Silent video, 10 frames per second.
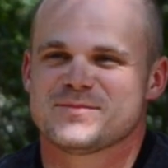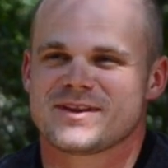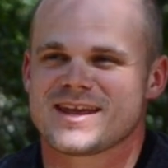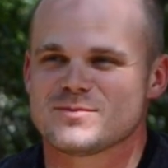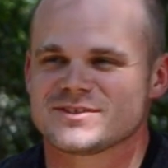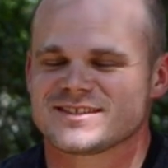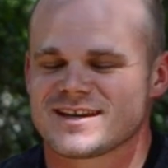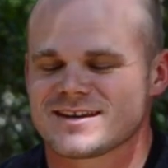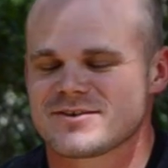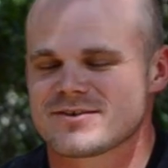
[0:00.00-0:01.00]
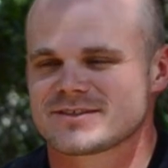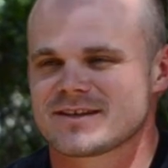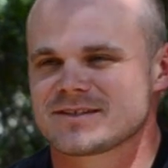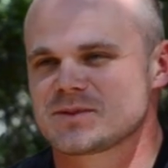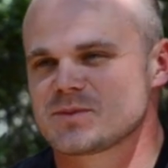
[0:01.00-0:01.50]
My name is Curtis
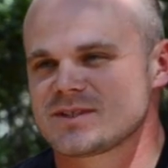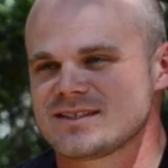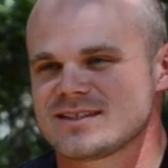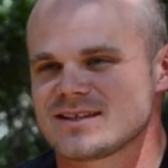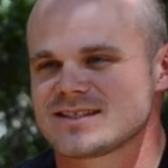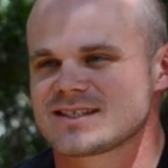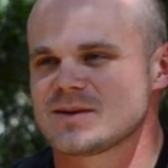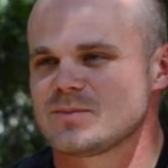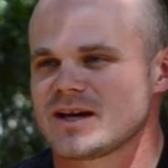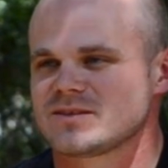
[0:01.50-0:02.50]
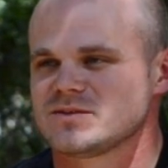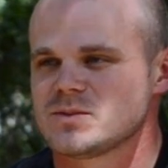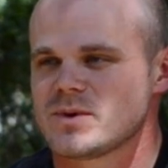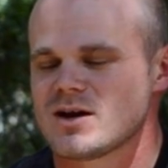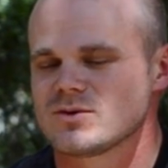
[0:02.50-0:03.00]
Kunzelman. I just got back
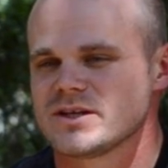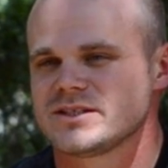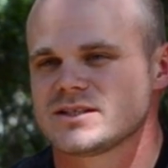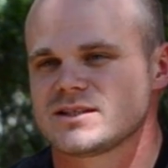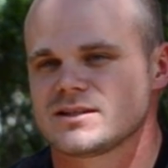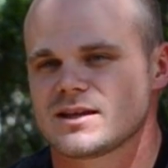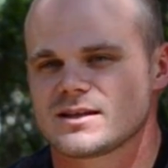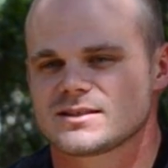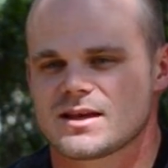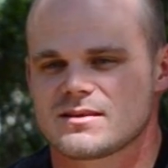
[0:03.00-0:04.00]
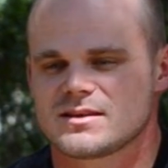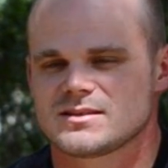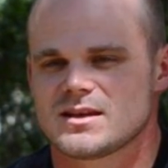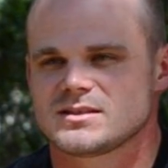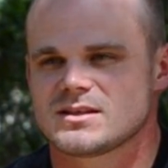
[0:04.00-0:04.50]
from outreach in
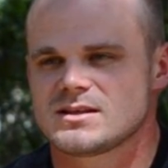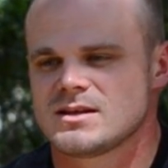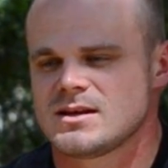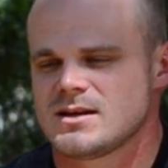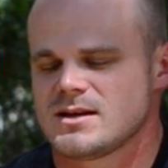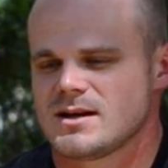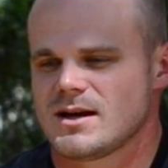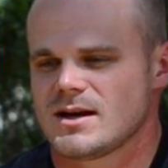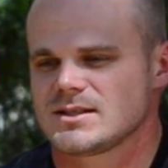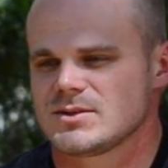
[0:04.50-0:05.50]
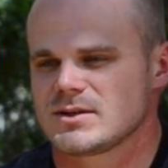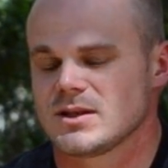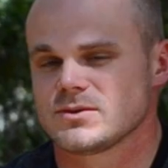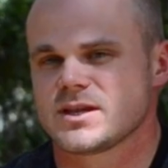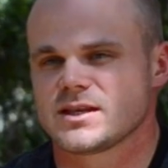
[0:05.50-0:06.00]
Southeast Asia to a
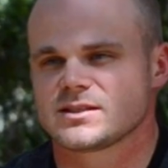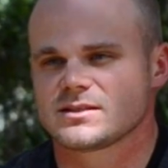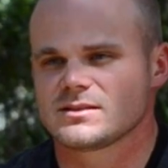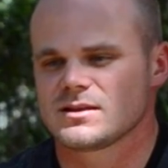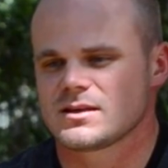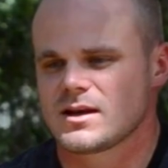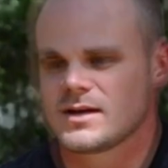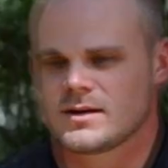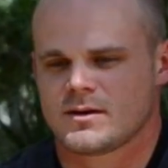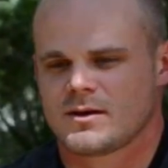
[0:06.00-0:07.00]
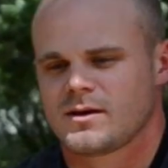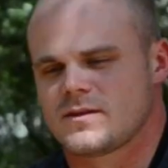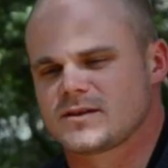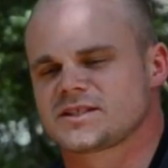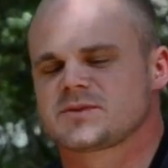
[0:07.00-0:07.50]
closed nation.
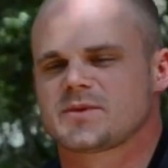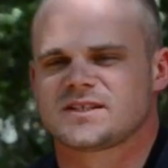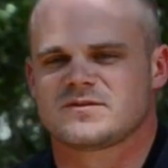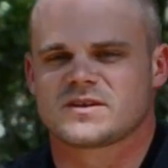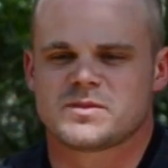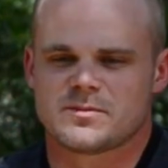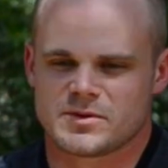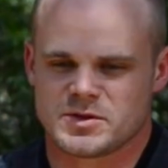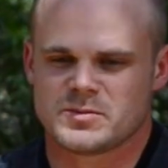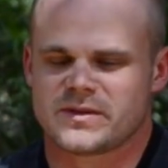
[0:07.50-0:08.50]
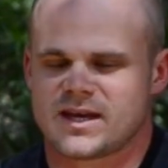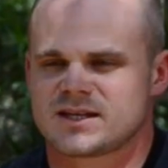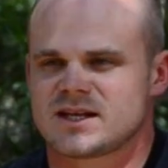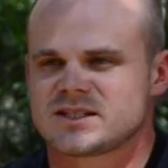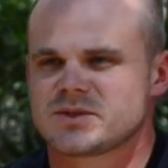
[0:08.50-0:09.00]
There's a specific people group in
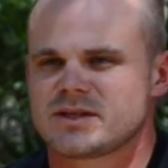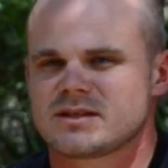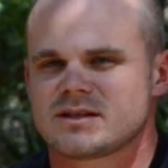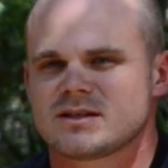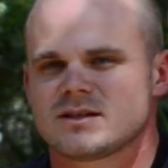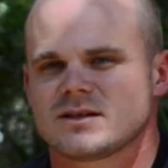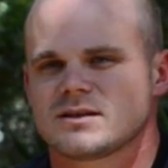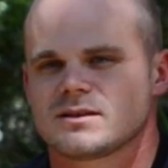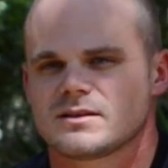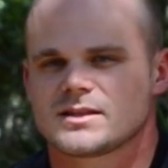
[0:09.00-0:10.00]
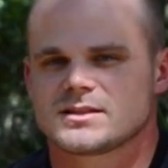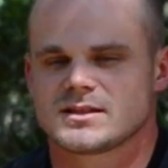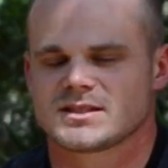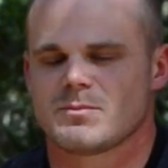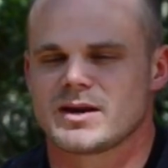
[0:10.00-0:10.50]
that country.
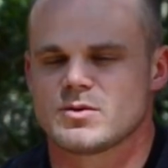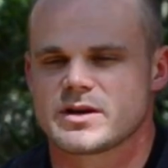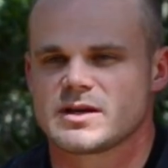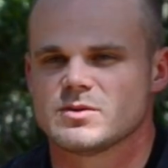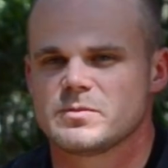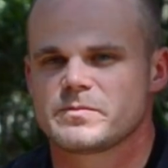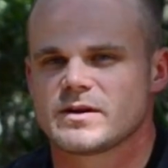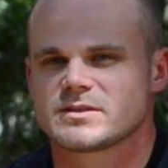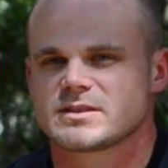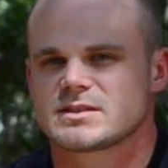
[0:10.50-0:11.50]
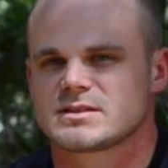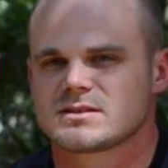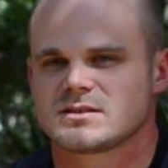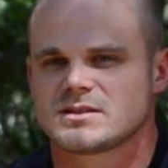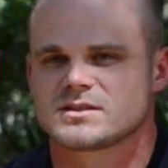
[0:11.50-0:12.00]
It's a minority group.
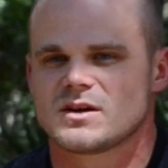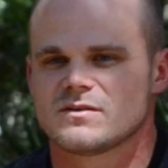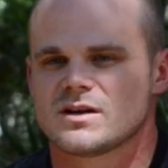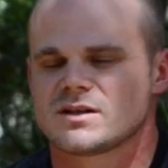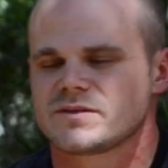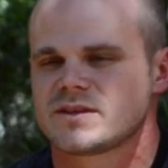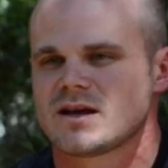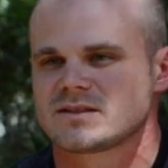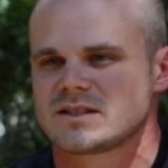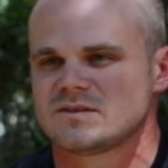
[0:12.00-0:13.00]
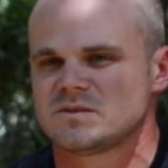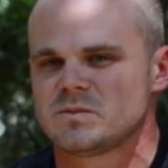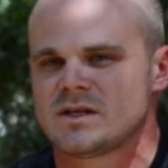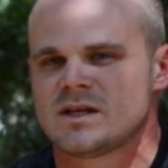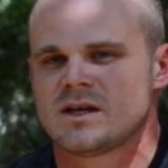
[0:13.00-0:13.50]
There's just over 100,000 of them,
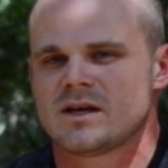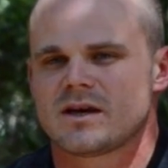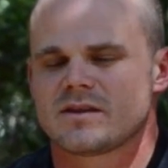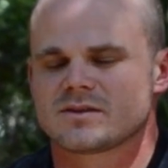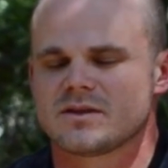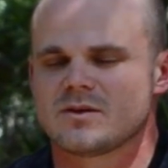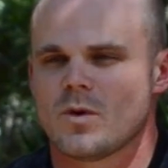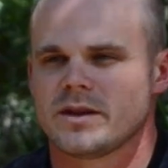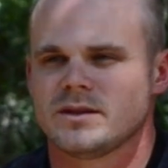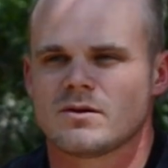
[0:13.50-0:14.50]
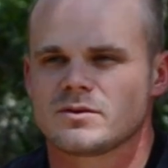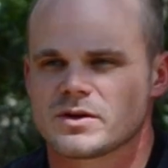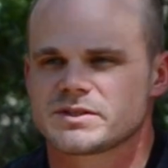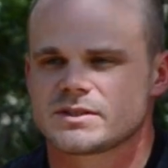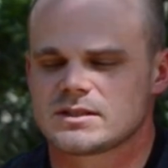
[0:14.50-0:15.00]
and there's only one known
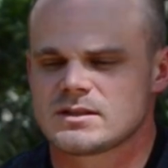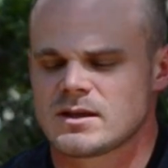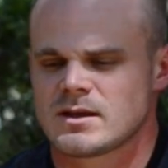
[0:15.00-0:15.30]
Christian.